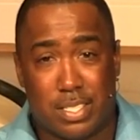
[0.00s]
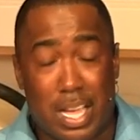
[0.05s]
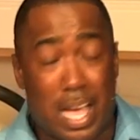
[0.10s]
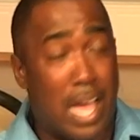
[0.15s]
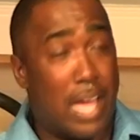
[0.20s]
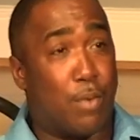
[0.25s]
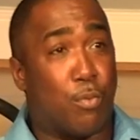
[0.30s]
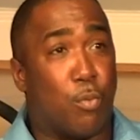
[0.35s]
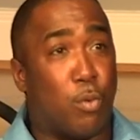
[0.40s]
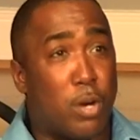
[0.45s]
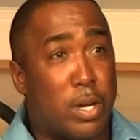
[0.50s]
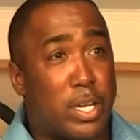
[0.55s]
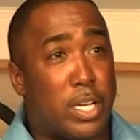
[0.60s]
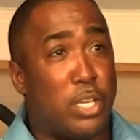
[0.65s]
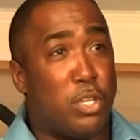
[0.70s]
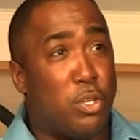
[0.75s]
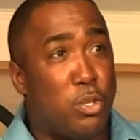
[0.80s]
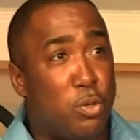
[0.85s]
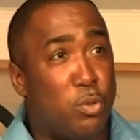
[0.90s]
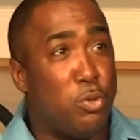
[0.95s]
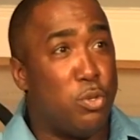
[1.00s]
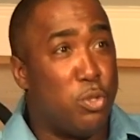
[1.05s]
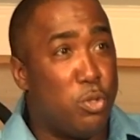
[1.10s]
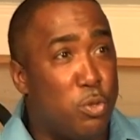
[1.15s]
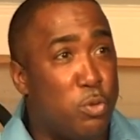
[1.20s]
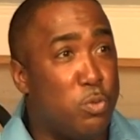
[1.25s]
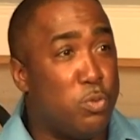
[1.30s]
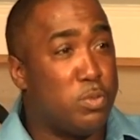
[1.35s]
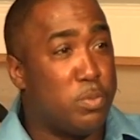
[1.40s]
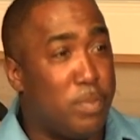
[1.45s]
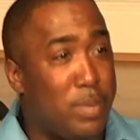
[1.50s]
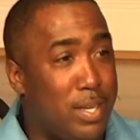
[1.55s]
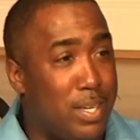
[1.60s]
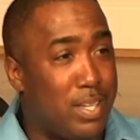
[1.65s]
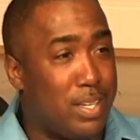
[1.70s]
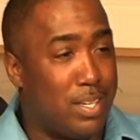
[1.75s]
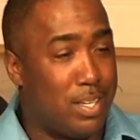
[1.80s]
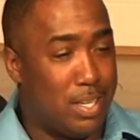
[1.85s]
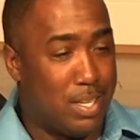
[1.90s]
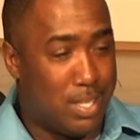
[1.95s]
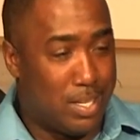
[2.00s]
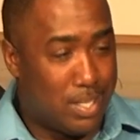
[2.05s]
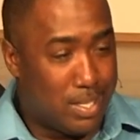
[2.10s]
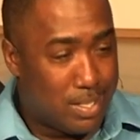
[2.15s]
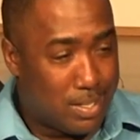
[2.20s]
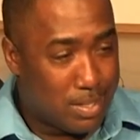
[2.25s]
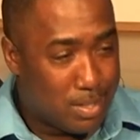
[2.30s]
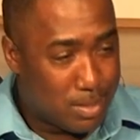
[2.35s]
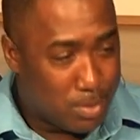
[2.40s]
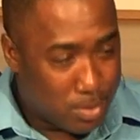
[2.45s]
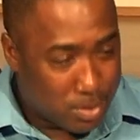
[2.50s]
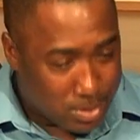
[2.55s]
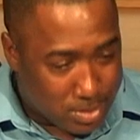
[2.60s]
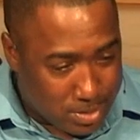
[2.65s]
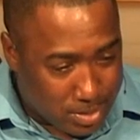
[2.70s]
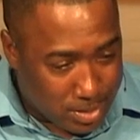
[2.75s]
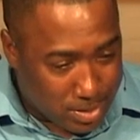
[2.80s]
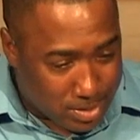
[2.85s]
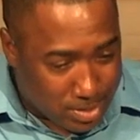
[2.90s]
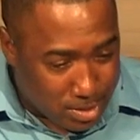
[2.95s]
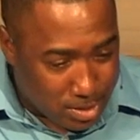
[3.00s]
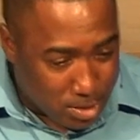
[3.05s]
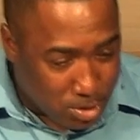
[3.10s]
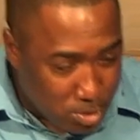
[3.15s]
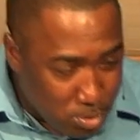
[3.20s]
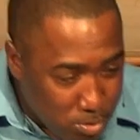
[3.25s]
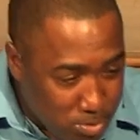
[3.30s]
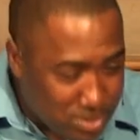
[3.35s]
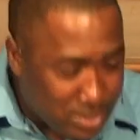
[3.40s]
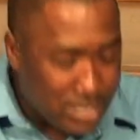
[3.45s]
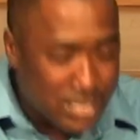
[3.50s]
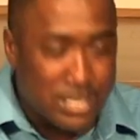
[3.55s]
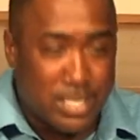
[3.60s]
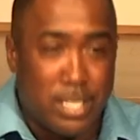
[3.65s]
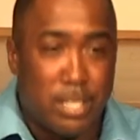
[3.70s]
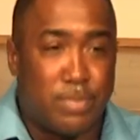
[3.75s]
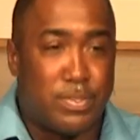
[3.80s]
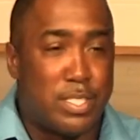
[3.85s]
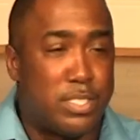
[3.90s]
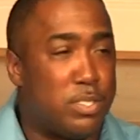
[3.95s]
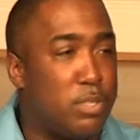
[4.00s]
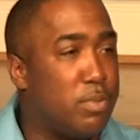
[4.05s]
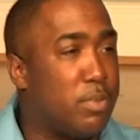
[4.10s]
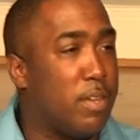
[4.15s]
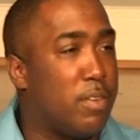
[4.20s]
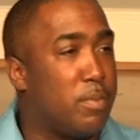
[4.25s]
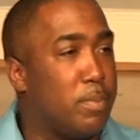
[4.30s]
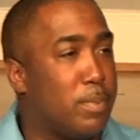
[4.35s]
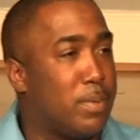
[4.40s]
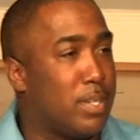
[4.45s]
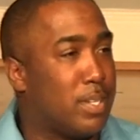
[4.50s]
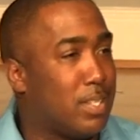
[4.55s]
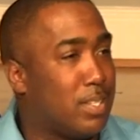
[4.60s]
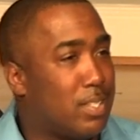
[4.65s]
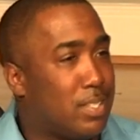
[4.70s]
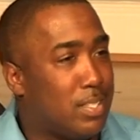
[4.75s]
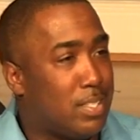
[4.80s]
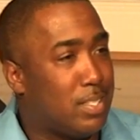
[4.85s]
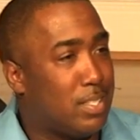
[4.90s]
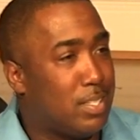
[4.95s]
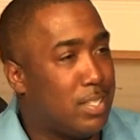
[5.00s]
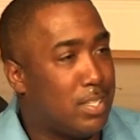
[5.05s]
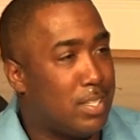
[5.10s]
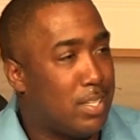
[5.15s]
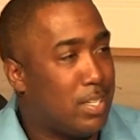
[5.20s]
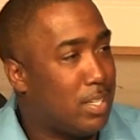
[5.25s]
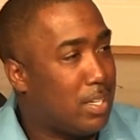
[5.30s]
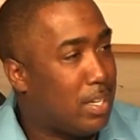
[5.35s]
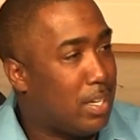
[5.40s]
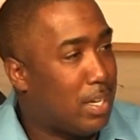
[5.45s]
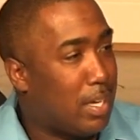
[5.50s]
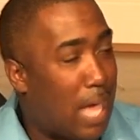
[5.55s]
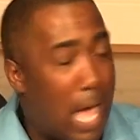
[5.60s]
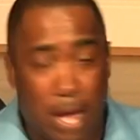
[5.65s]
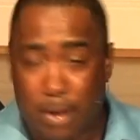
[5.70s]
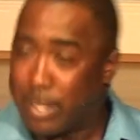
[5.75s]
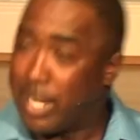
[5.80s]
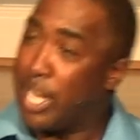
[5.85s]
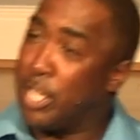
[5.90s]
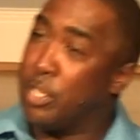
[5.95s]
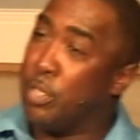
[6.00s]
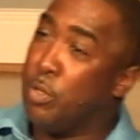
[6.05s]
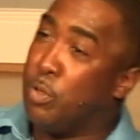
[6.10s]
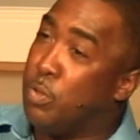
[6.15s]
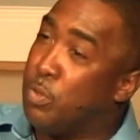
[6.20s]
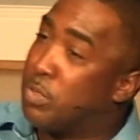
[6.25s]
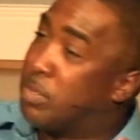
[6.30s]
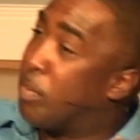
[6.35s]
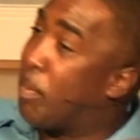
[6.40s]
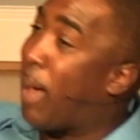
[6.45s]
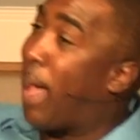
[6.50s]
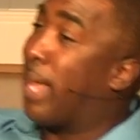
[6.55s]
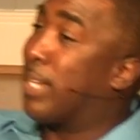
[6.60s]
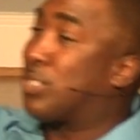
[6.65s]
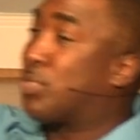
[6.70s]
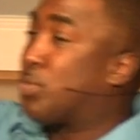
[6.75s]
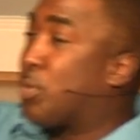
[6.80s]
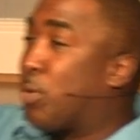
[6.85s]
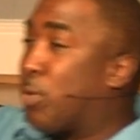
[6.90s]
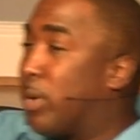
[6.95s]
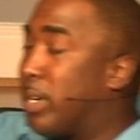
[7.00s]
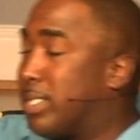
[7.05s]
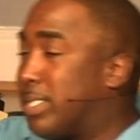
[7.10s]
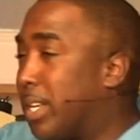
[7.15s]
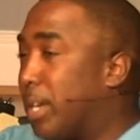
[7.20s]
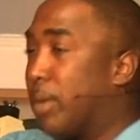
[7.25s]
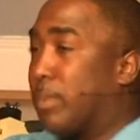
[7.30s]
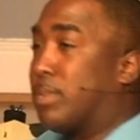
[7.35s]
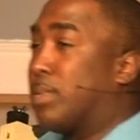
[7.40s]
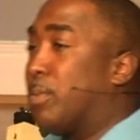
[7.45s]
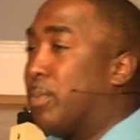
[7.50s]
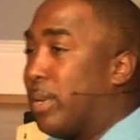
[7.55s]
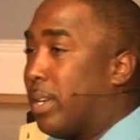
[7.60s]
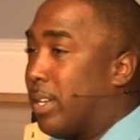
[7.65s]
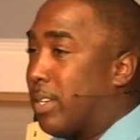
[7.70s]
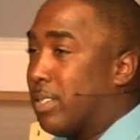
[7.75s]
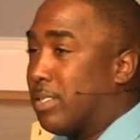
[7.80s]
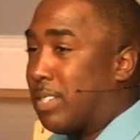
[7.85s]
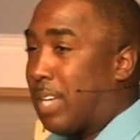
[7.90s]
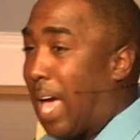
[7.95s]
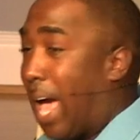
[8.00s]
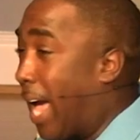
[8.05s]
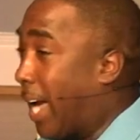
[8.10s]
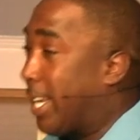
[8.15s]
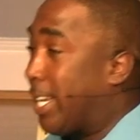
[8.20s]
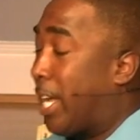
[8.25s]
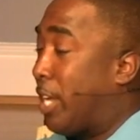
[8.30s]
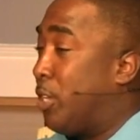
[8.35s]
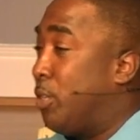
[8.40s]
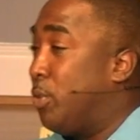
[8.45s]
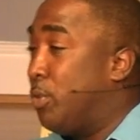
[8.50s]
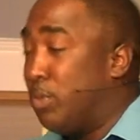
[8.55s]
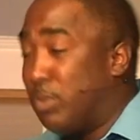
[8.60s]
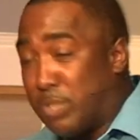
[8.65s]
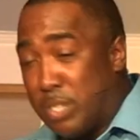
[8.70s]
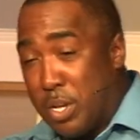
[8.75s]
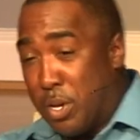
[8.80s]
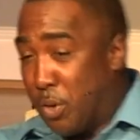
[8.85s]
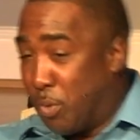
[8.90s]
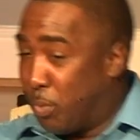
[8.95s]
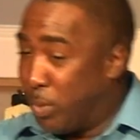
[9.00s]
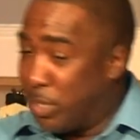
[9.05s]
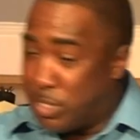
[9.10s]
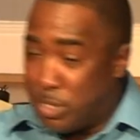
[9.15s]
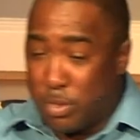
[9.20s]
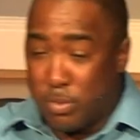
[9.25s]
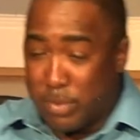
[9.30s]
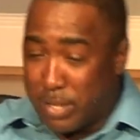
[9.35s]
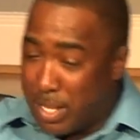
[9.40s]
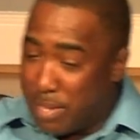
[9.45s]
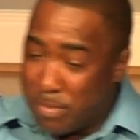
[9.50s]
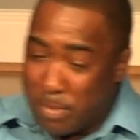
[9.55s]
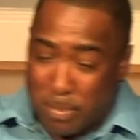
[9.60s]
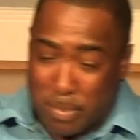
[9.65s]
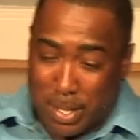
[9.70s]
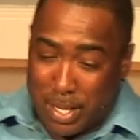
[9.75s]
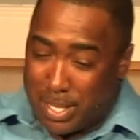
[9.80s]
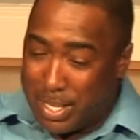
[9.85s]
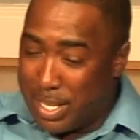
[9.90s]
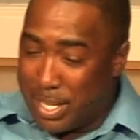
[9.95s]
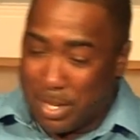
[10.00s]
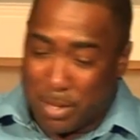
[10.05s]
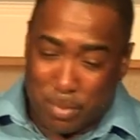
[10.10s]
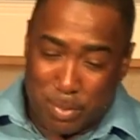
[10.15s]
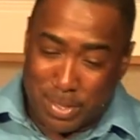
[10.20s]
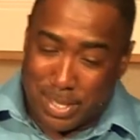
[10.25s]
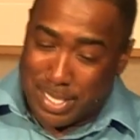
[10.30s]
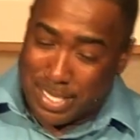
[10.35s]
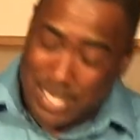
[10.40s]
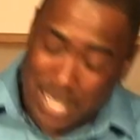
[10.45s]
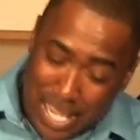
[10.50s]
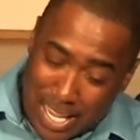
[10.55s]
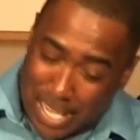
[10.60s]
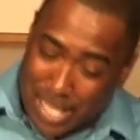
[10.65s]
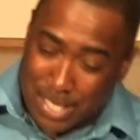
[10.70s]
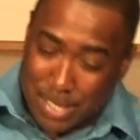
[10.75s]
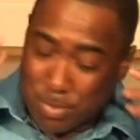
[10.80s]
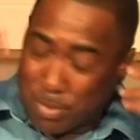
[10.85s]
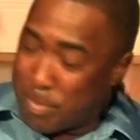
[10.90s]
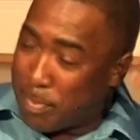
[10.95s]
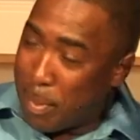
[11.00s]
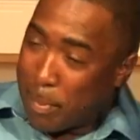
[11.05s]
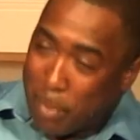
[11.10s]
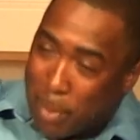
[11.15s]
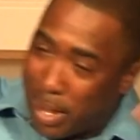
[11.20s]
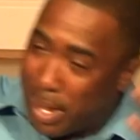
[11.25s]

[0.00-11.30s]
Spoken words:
God, where can you use me to use these gifts that you've given me? How could I use my story to help someone else? How could I use what you've given me with these hands, with my